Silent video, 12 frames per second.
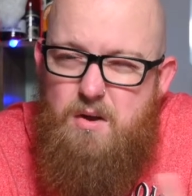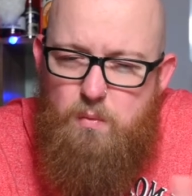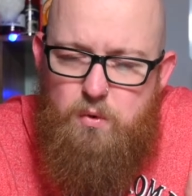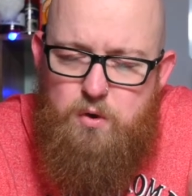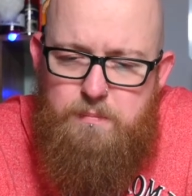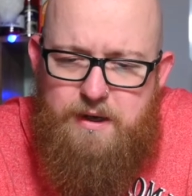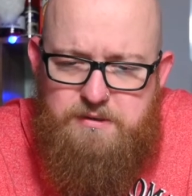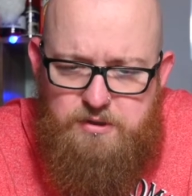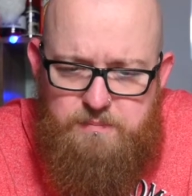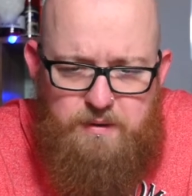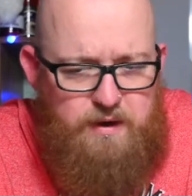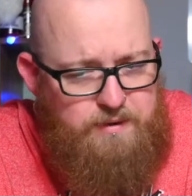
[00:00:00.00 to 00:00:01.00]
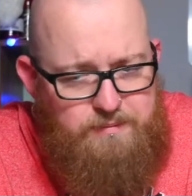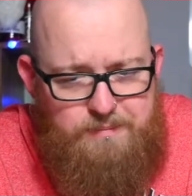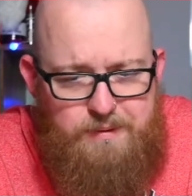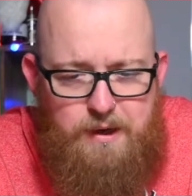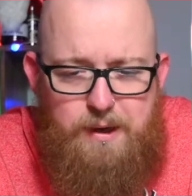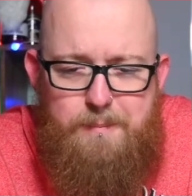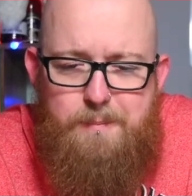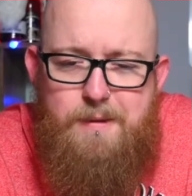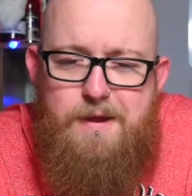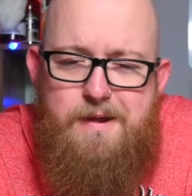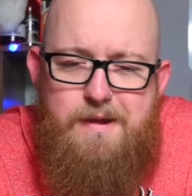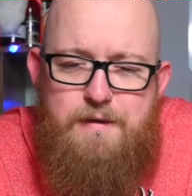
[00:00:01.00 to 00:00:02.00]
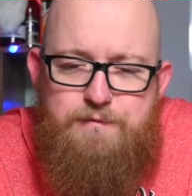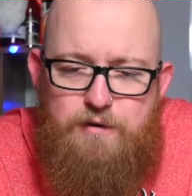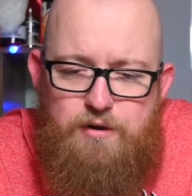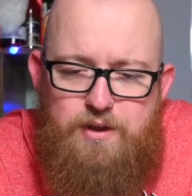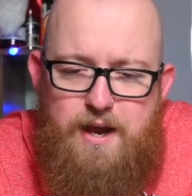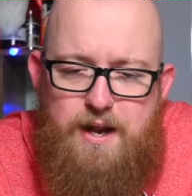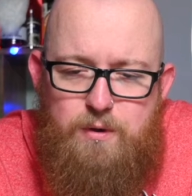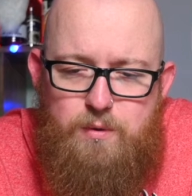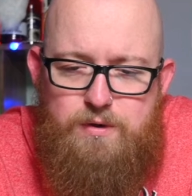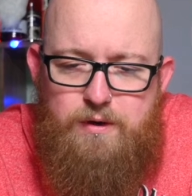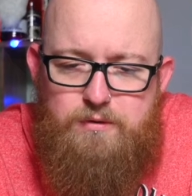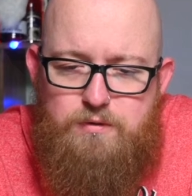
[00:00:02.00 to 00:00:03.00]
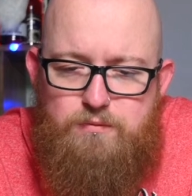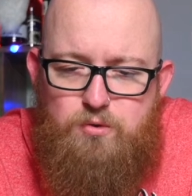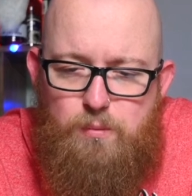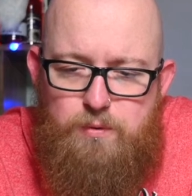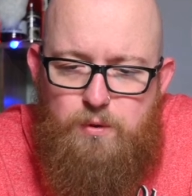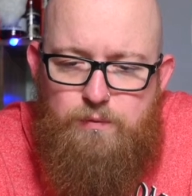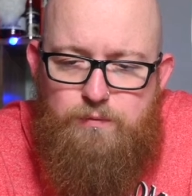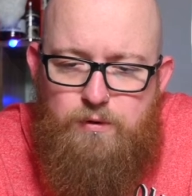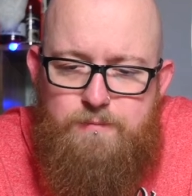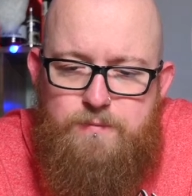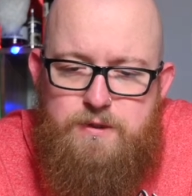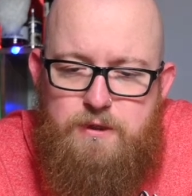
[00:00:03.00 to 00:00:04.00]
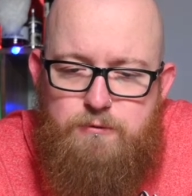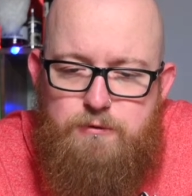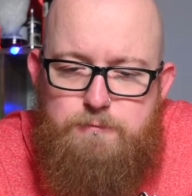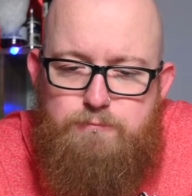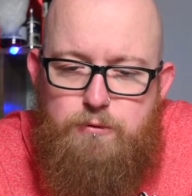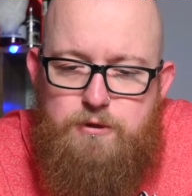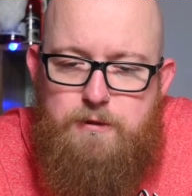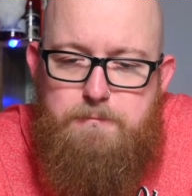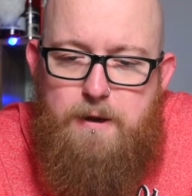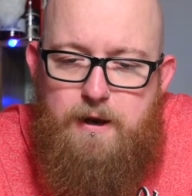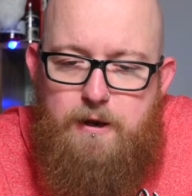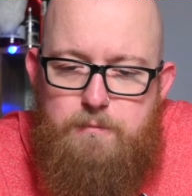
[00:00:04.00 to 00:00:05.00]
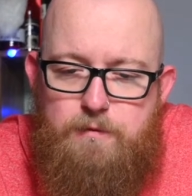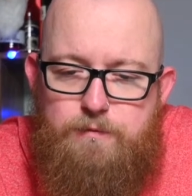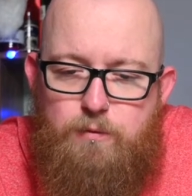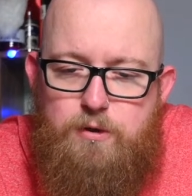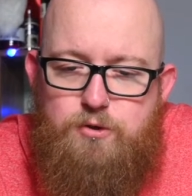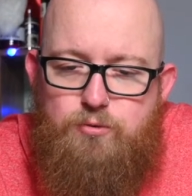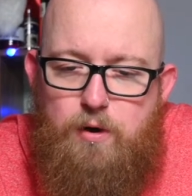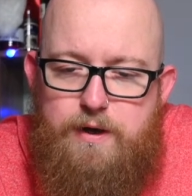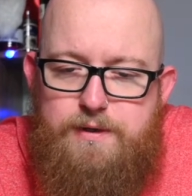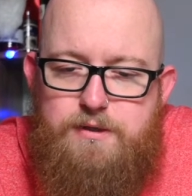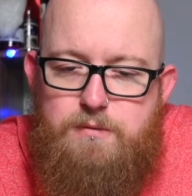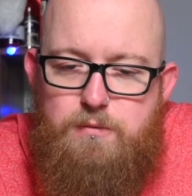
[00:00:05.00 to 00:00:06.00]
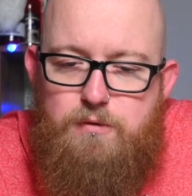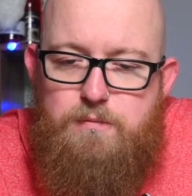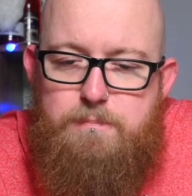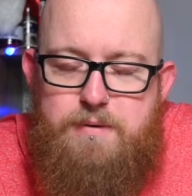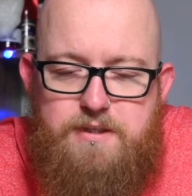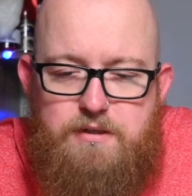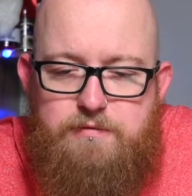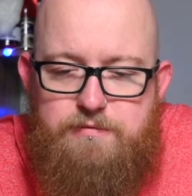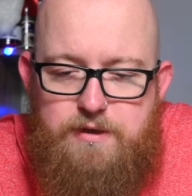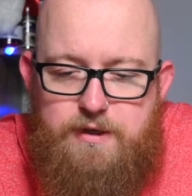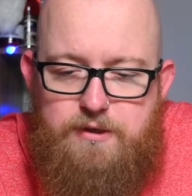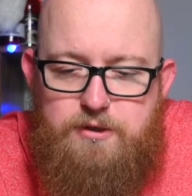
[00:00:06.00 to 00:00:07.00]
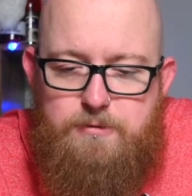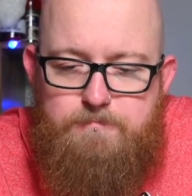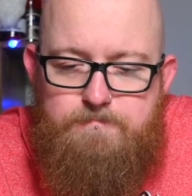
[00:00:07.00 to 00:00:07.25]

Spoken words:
We'll come back to the pine. Further eloquent notes of tropical fruit and citrus brush the palate before a dry and smooth, bitter finish.